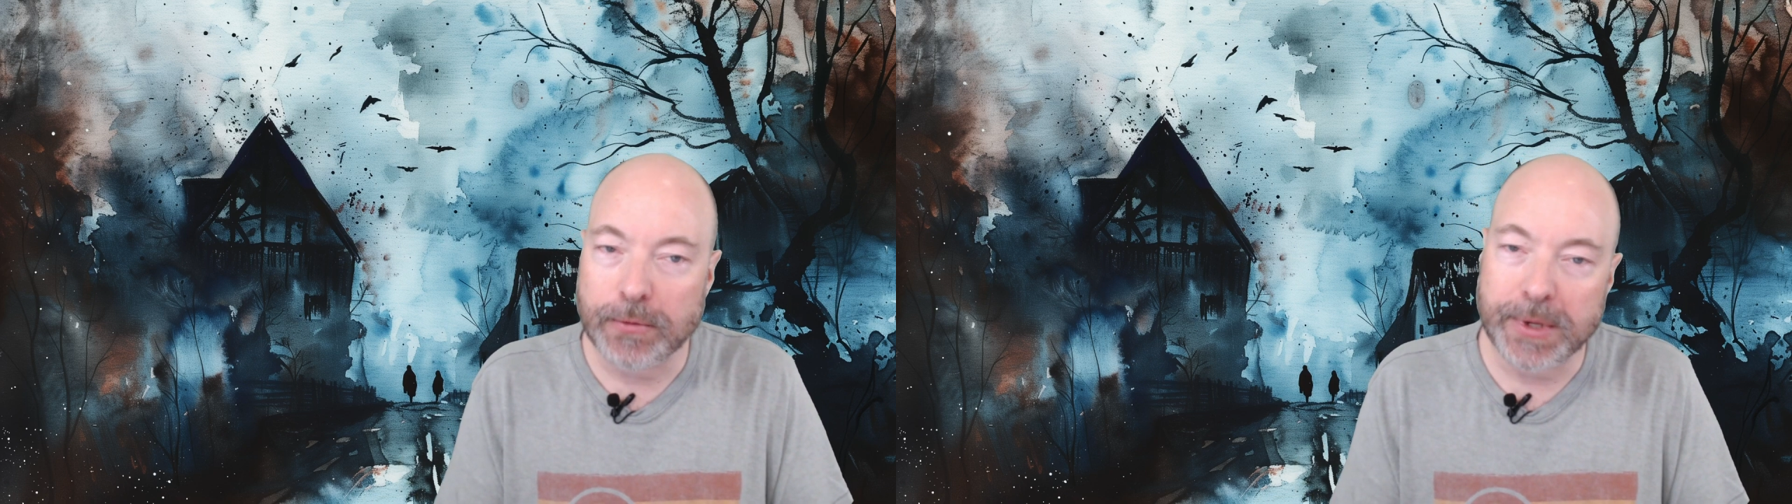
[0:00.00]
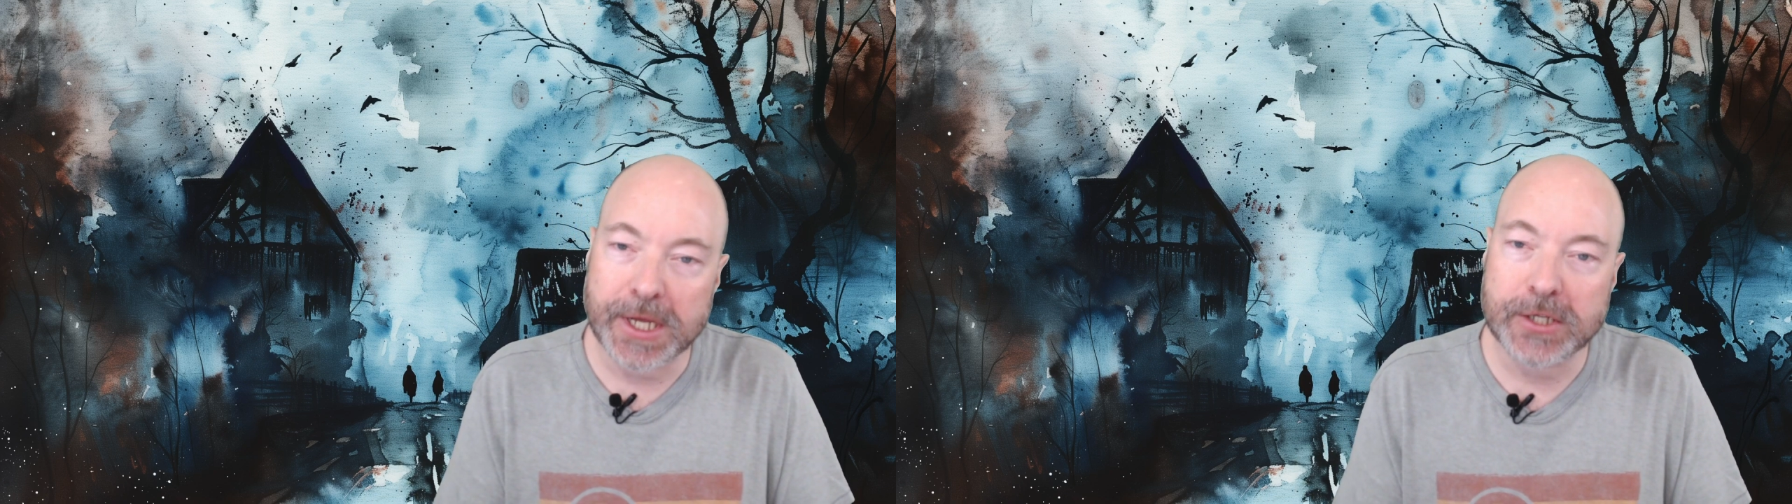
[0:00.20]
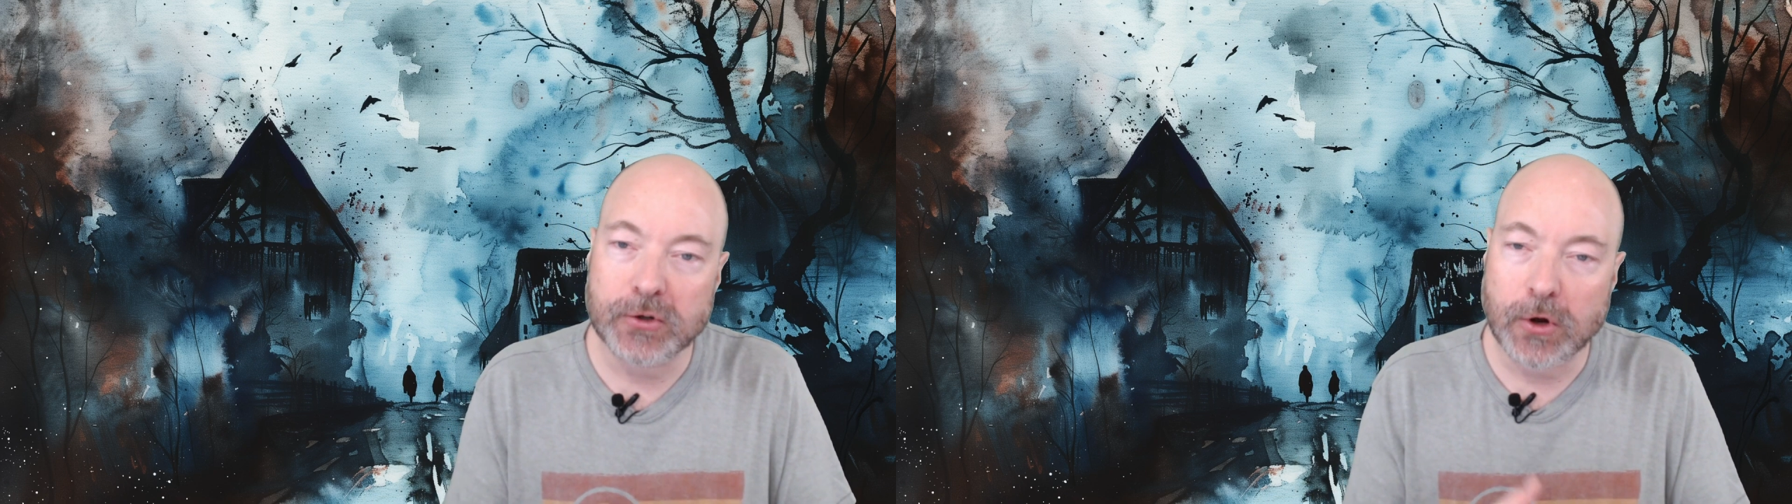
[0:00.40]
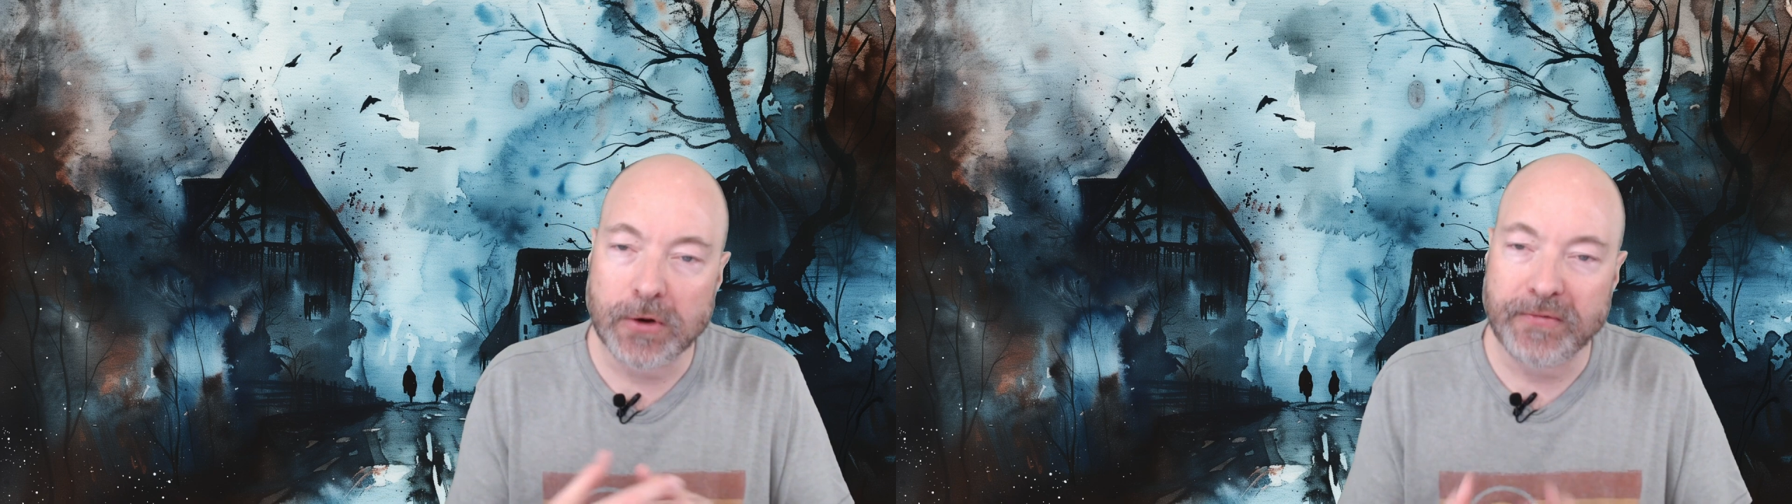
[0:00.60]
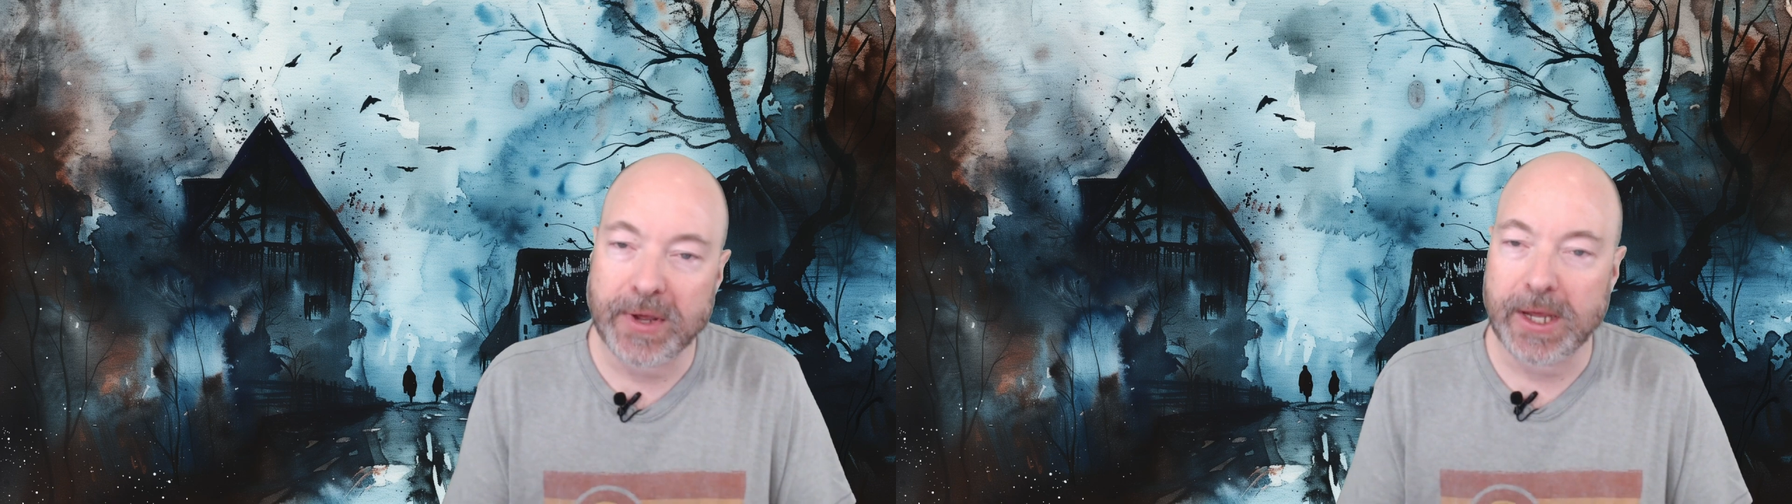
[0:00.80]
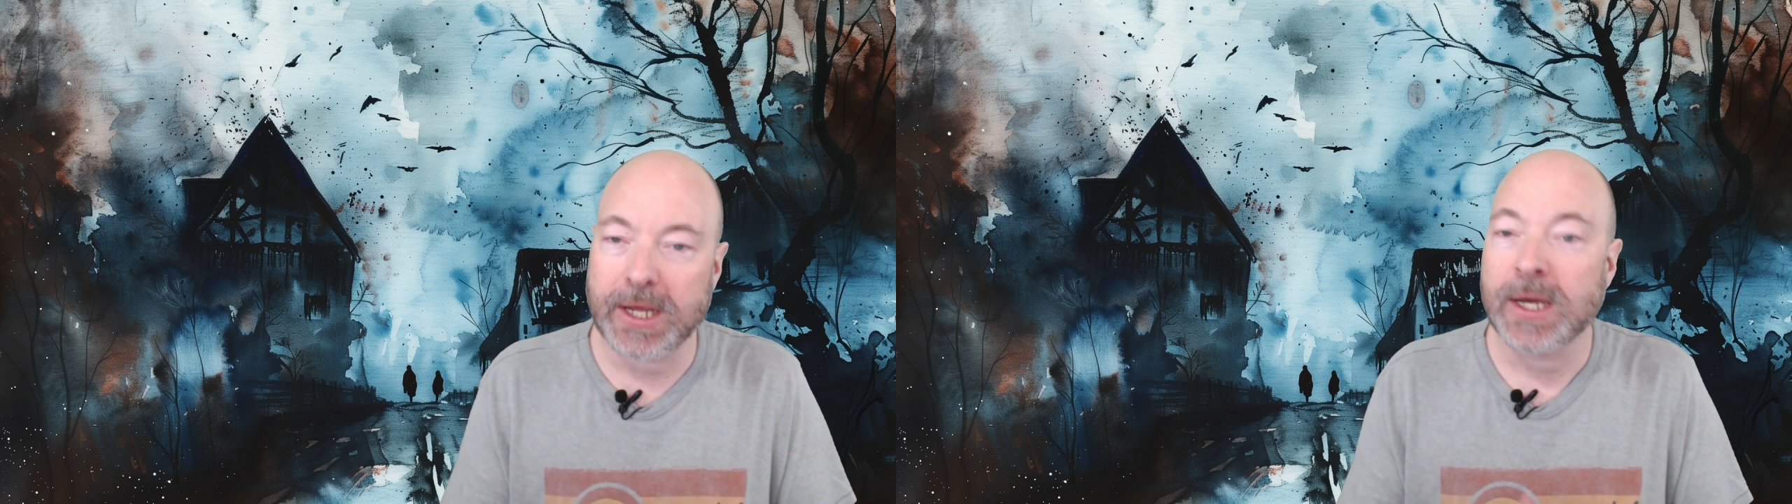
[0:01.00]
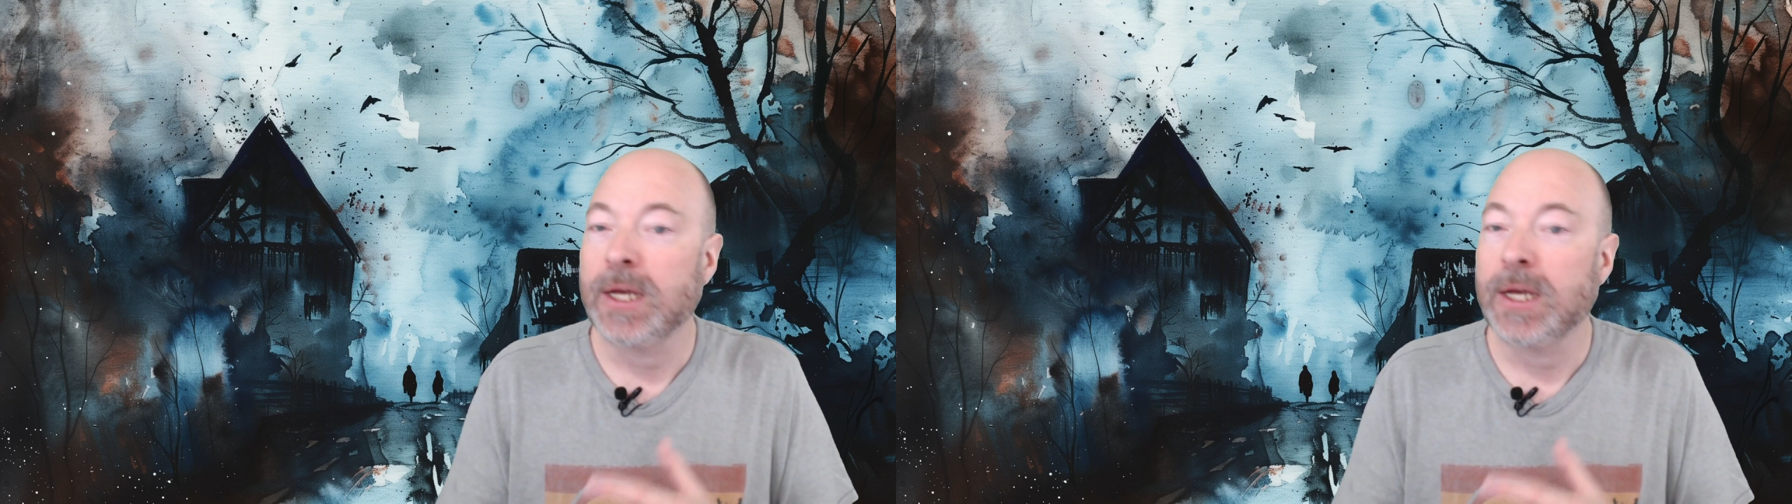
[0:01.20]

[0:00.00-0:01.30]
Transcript: me to convey